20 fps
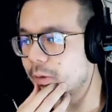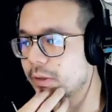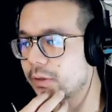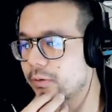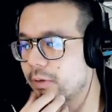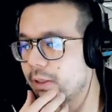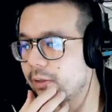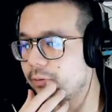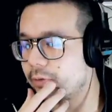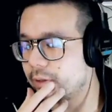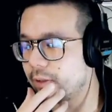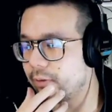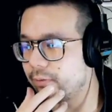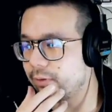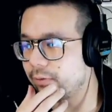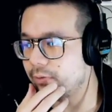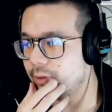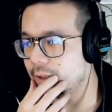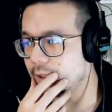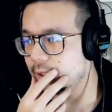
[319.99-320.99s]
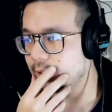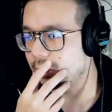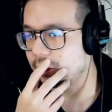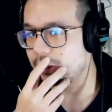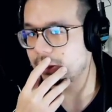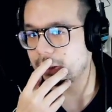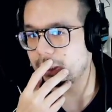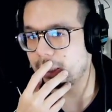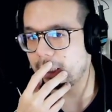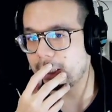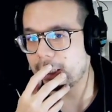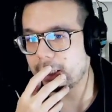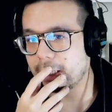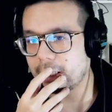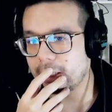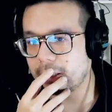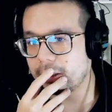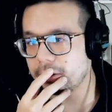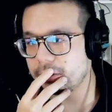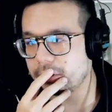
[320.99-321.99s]
worked great for the 15-inch. I
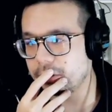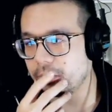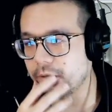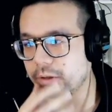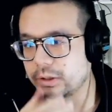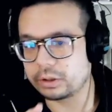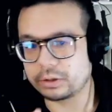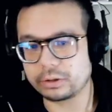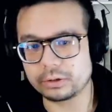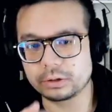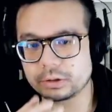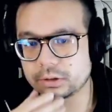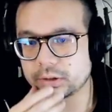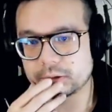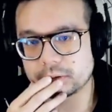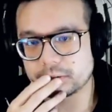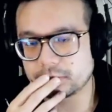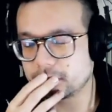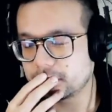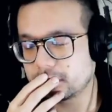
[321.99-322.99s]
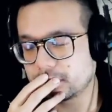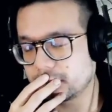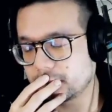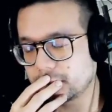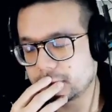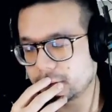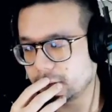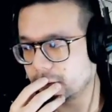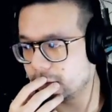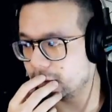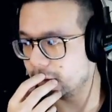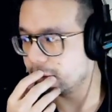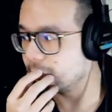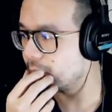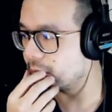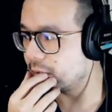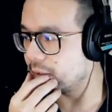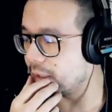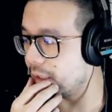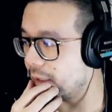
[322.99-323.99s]
had no issues
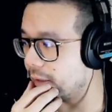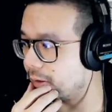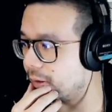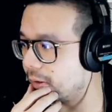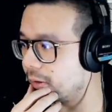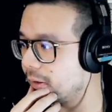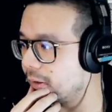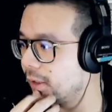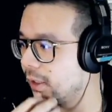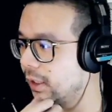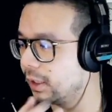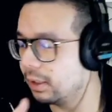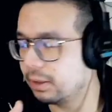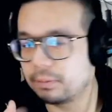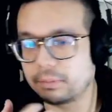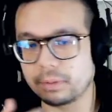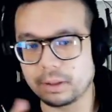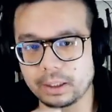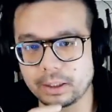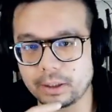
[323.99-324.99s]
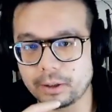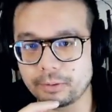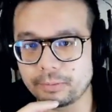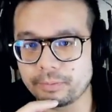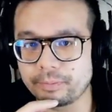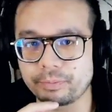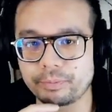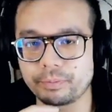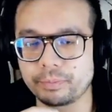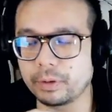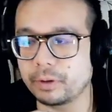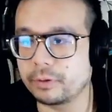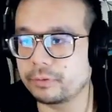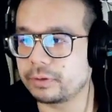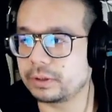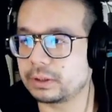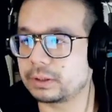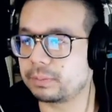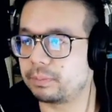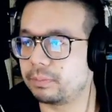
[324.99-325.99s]
with it at all. Both
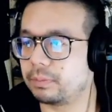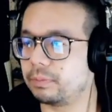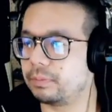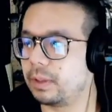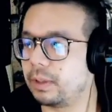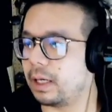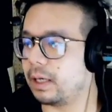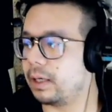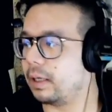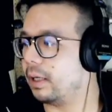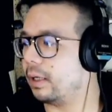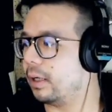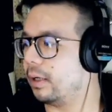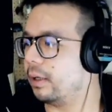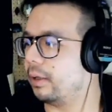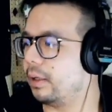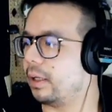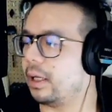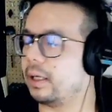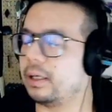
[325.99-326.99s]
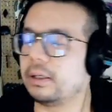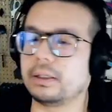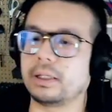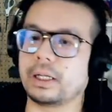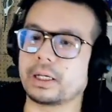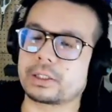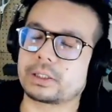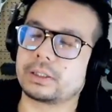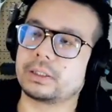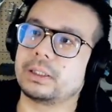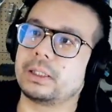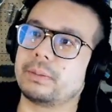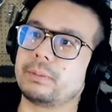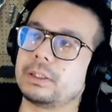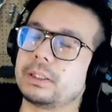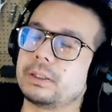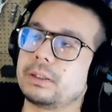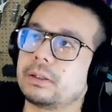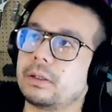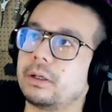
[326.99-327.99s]
this and actually, let
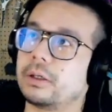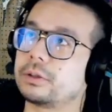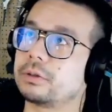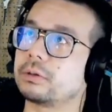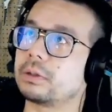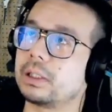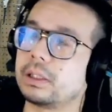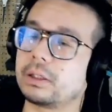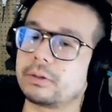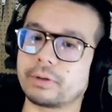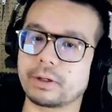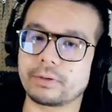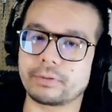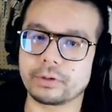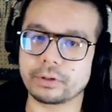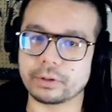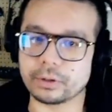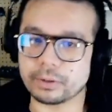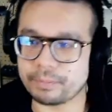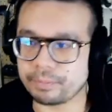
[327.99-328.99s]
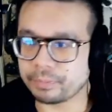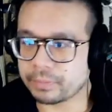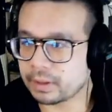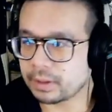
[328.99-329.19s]
me also clarify further.